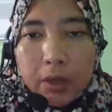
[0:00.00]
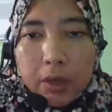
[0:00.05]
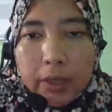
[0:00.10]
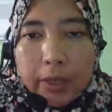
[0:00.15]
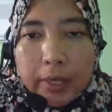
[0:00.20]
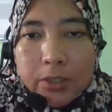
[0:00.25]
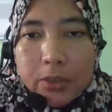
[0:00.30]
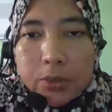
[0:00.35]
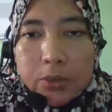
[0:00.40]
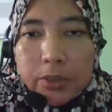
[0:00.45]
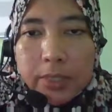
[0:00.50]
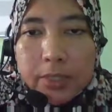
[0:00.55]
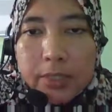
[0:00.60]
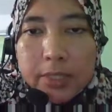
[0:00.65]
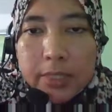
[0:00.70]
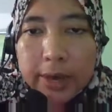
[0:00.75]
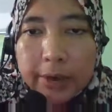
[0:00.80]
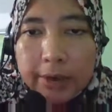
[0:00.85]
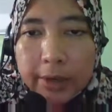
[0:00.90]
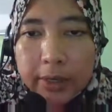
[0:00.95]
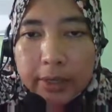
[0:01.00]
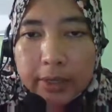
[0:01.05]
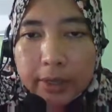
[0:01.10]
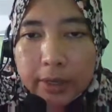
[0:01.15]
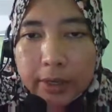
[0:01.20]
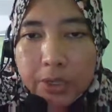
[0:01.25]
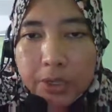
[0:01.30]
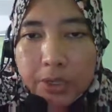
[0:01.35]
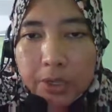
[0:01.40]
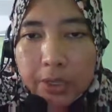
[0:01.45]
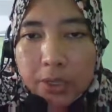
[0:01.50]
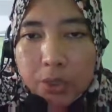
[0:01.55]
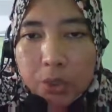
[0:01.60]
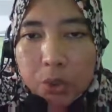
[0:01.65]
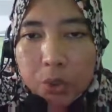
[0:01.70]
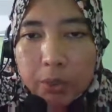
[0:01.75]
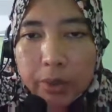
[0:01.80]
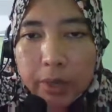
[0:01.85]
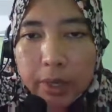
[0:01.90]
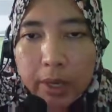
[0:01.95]
Okay, so it's direct integration.
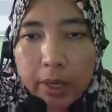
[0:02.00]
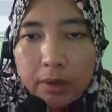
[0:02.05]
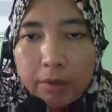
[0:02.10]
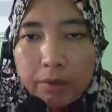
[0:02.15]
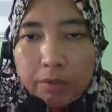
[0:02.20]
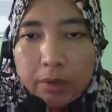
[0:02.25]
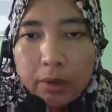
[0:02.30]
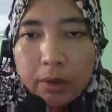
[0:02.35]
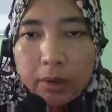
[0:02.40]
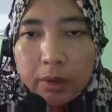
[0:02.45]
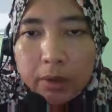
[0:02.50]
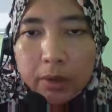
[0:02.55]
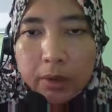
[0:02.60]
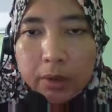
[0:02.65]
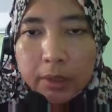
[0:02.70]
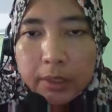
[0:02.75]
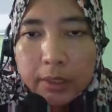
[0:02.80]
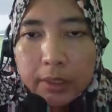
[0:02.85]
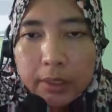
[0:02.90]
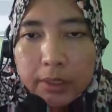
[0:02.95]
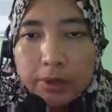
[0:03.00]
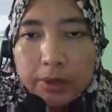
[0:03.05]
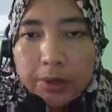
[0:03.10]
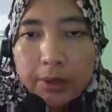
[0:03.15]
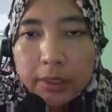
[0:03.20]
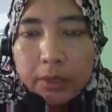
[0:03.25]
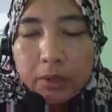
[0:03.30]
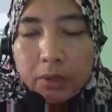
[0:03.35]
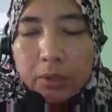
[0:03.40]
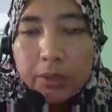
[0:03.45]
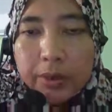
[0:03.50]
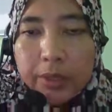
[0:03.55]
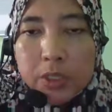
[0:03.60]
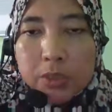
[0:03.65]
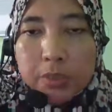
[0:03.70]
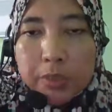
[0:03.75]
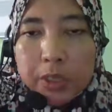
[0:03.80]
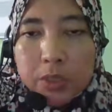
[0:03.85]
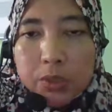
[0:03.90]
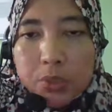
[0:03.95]
So we have integrate with
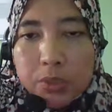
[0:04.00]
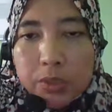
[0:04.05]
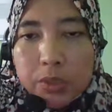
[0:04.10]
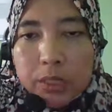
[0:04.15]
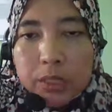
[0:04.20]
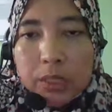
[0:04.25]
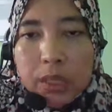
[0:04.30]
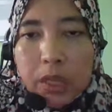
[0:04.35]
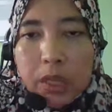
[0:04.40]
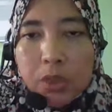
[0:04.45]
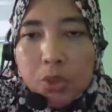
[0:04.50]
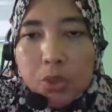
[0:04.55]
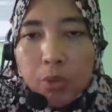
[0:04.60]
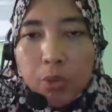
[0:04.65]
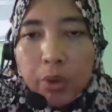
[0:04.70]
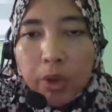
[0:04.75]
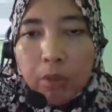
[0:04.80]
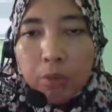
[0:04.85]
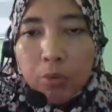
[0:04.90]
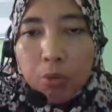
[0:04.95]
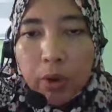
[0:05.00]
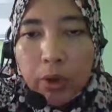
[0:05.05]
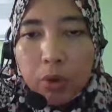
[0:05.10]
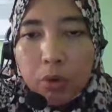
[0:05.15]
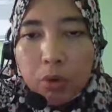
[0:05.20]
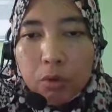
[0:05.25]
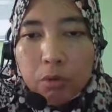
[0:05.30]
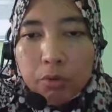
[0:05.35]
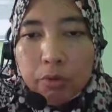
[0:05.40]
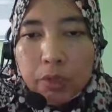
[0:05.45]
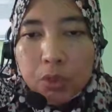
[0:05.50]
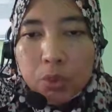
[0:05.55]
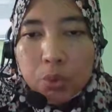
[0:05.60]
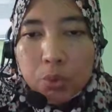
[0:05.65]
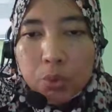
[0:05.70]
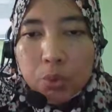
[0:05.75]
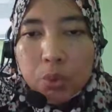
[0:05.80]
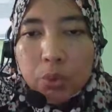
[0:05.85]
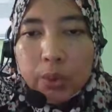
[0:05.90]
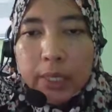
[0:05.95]
respect to theta. So we have 1 over
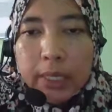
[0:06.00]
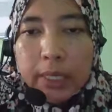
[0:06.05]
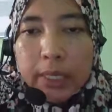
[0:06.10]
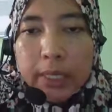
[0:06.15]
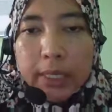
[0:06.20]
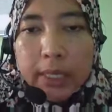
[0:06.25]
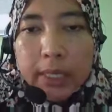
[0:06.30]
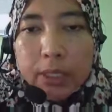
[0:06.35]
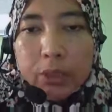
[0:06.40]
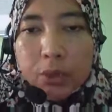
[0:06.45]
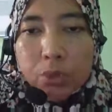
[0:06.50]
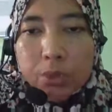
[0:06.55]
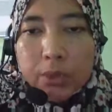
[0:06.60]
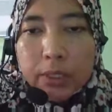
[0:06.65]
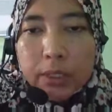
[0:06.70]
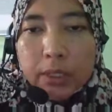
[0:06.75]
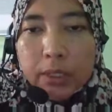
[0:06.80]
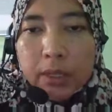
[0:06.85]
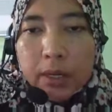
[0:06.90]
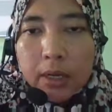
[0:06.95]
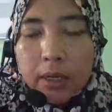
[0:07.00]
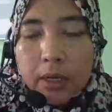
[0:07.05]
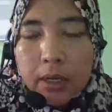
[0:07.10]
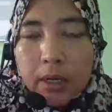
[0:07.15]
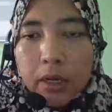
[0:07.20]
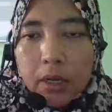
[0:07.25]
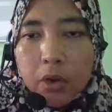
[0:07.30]
2 e to theta.